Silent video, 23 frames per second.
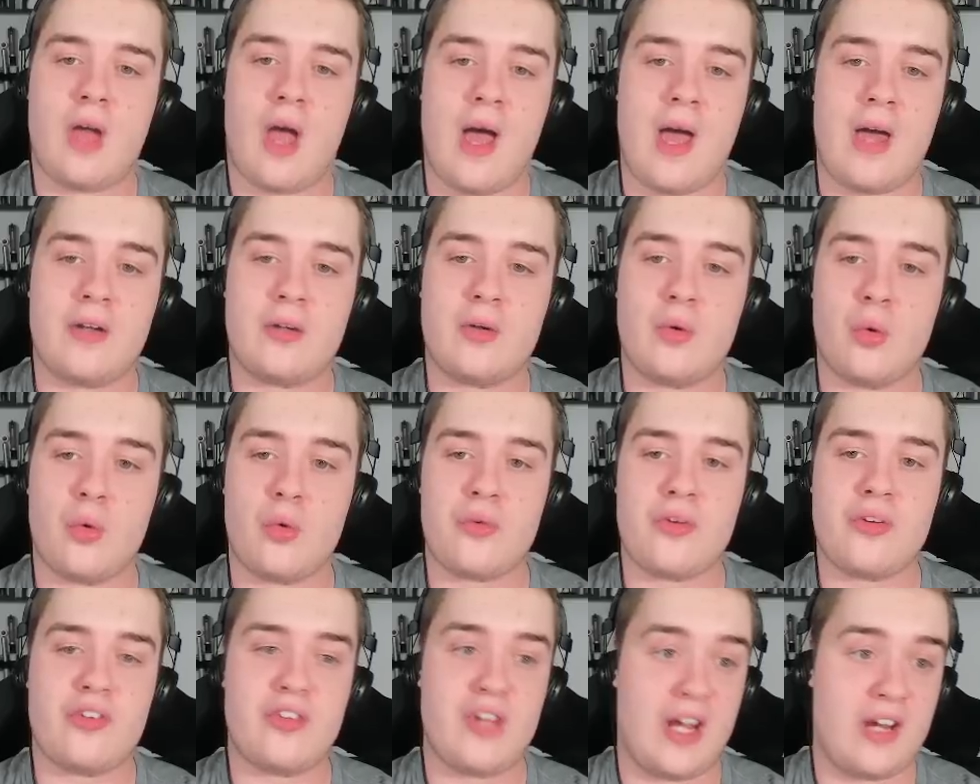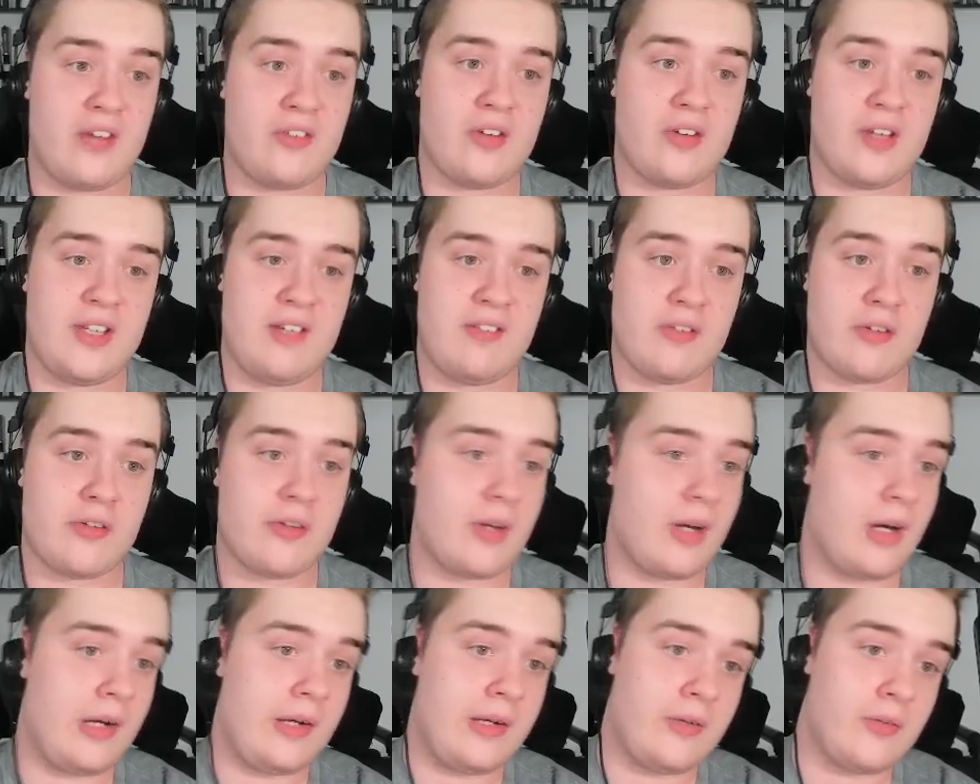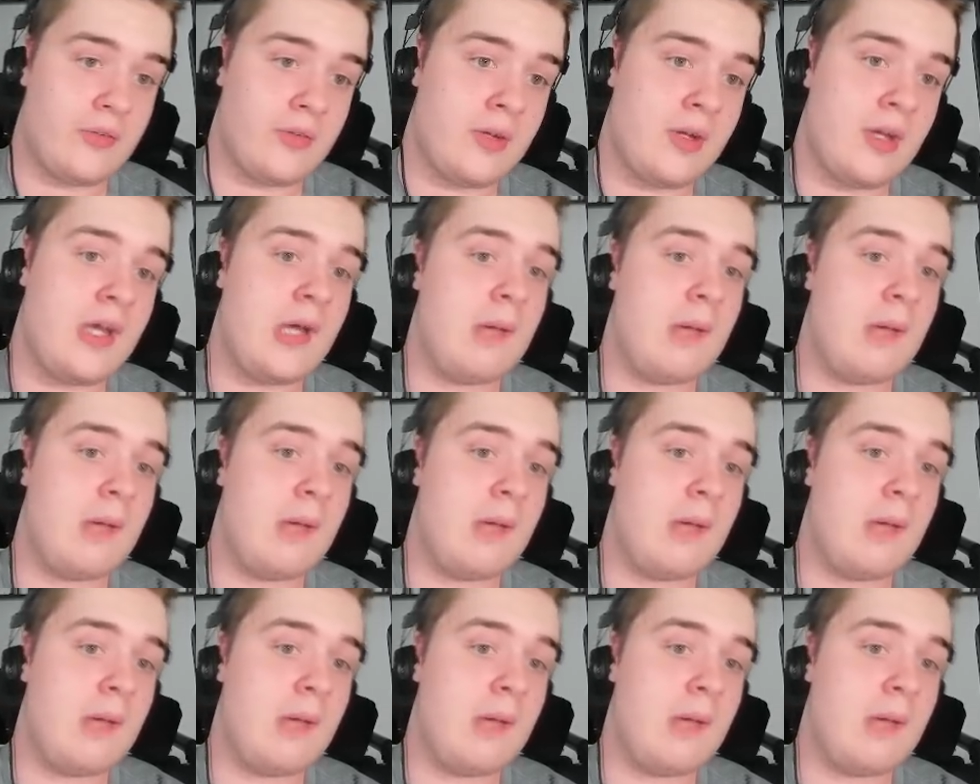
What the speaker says: and causes Dan to leave the TARDIS.